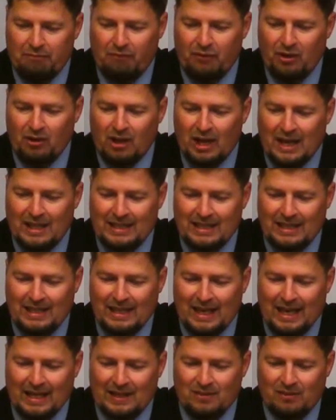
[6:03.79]
Fear not the
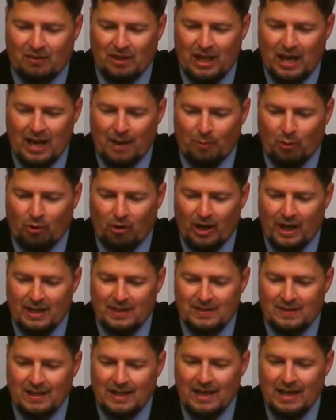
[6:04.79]
gods of the
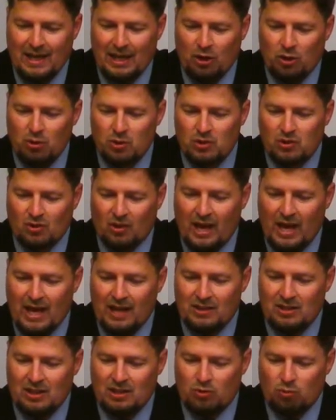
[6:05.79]
Amorites, in whose
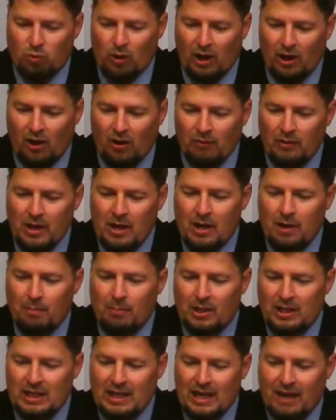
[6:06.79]
land ye dwell,
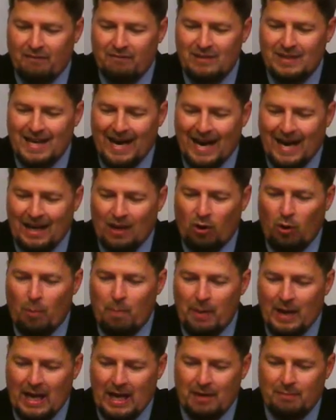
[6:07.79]
but ye have not
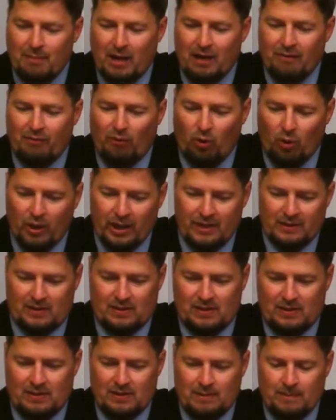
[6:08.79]
obeyed my
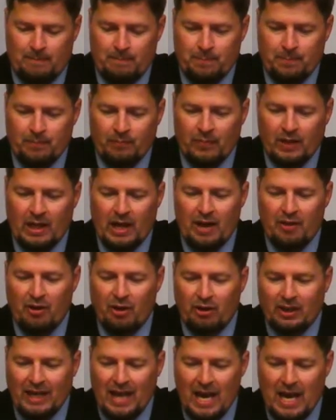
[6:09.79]
voice. And
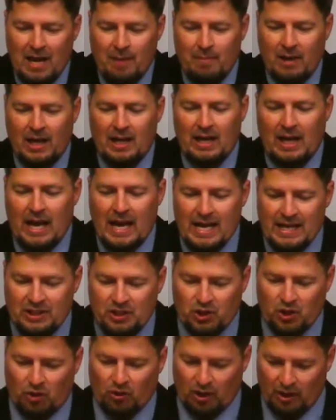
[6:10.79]
there came an
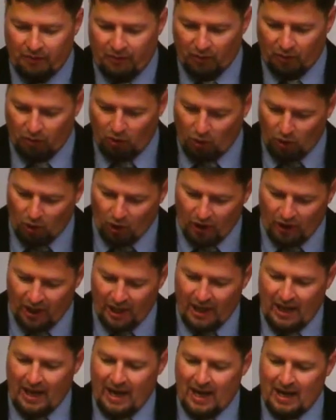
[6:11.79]
angel of the Lord
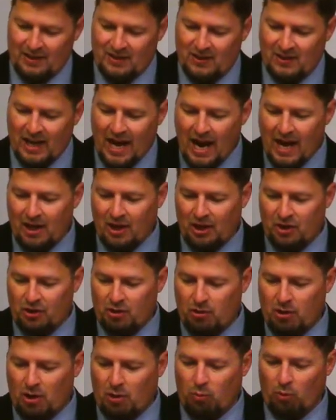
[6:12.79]
and sat
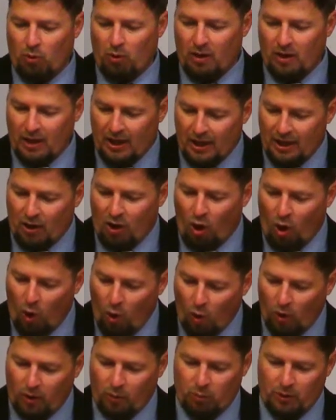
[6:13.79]
under a, an
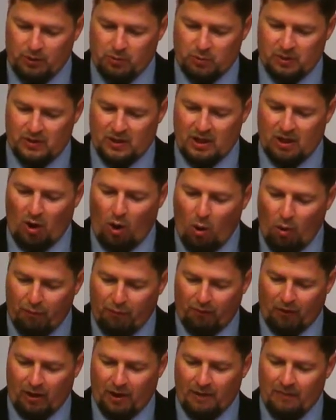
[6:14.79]
oak which was in
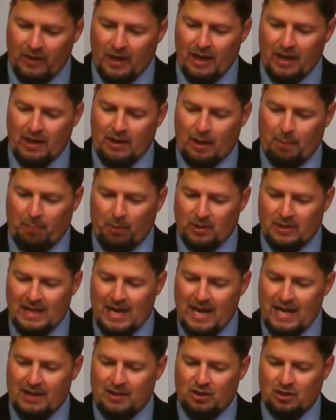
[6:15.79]
Ophrah that
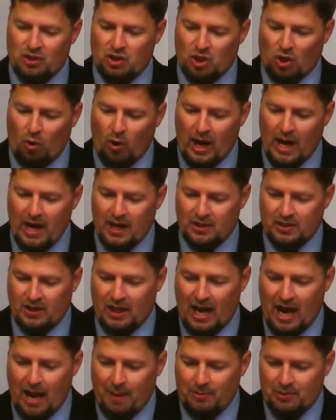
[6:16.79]
pertained to Joash the
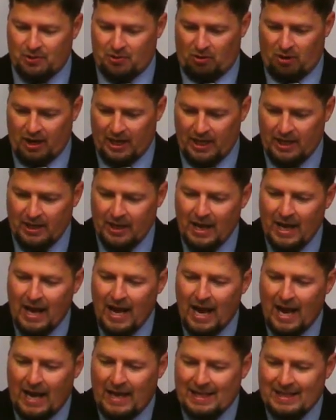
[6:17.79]
Abiezrite.
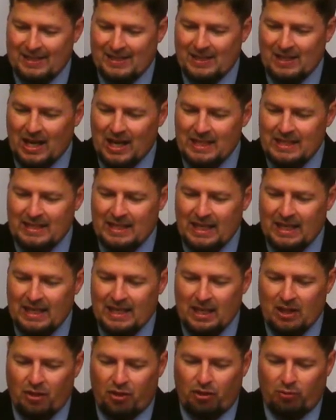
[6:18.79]
And his son
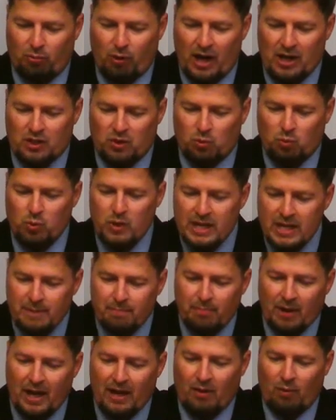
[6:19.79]
Gideon threshed
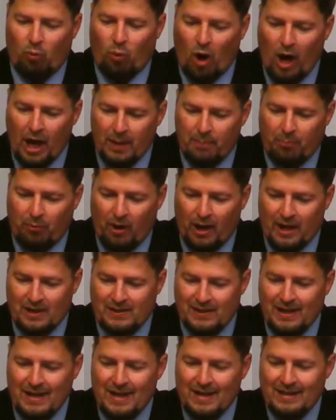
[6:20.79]
wheat by the
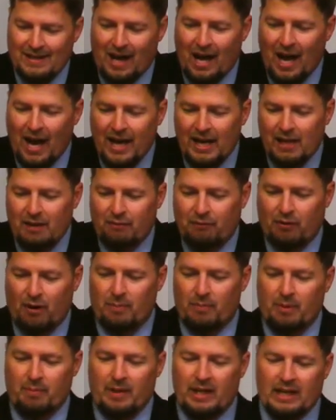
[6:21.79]
winepress to hide it
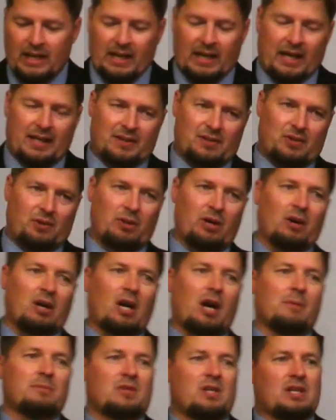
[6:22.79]
from the Midianites. So here
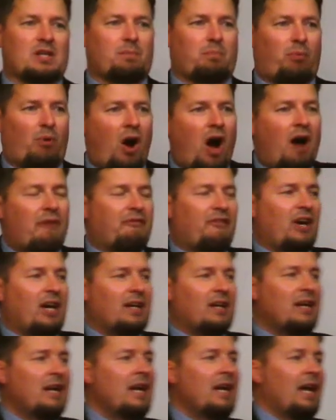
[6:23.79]
comes this
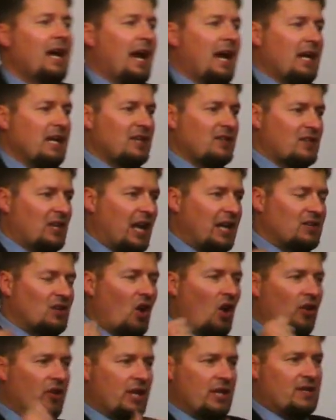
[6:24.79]
prophet and he says
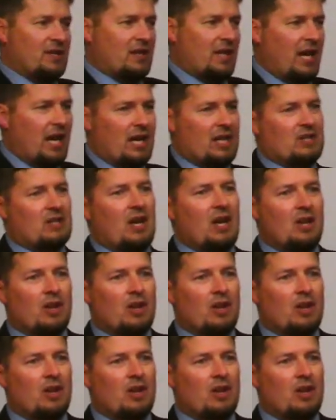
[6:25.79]
all these things.